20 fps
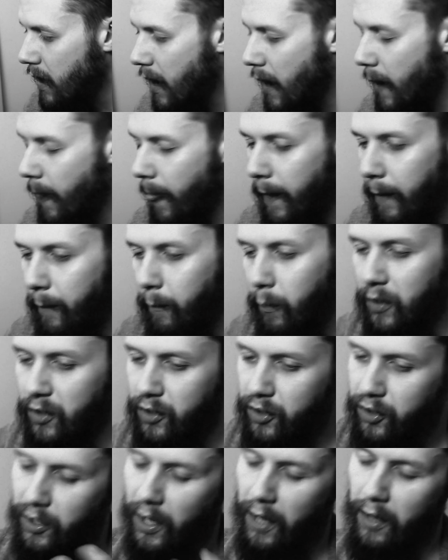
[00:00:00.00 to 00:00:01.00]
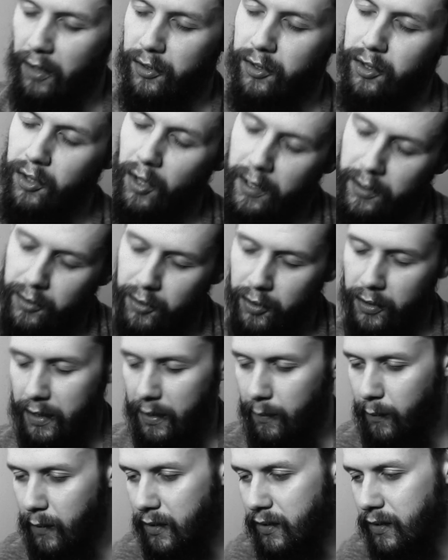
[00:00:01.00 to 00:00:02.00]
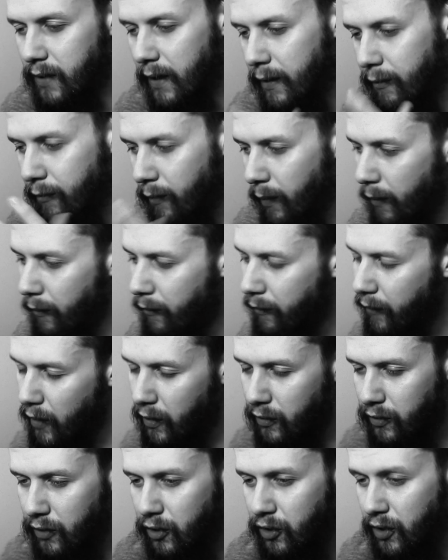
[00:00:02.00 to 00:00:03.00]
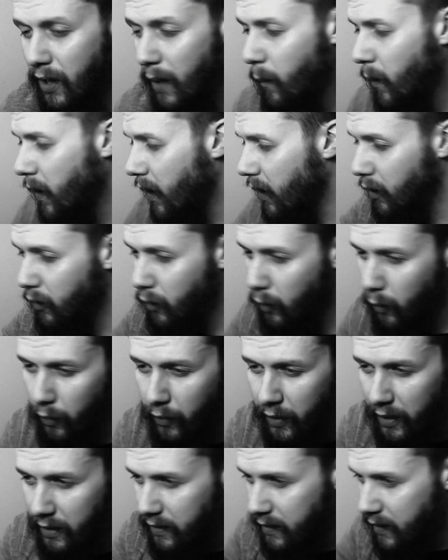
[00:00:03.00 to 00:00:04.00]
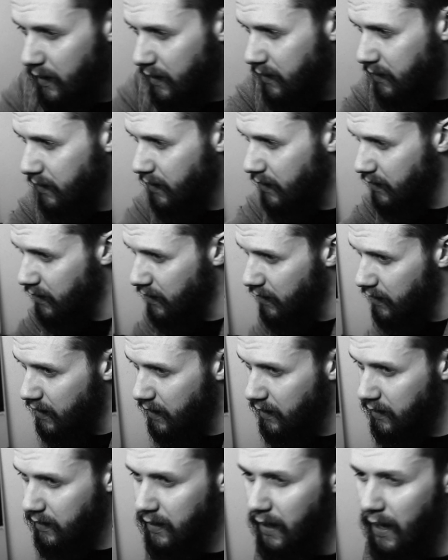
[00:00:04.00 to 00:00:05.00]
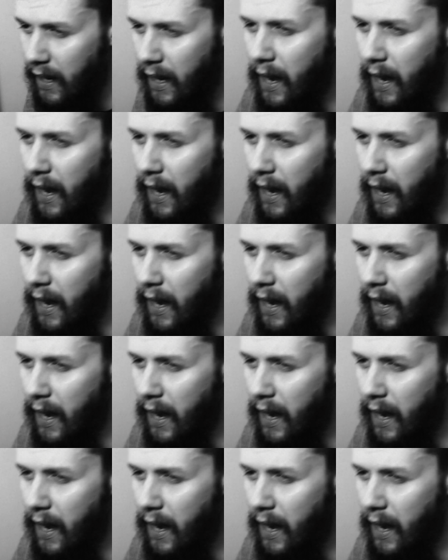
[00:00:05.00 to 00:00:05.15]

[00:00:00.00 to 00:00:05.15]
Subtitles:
And then we set our sights on it and we say from the 1st of January we're going to do this, this, this and this.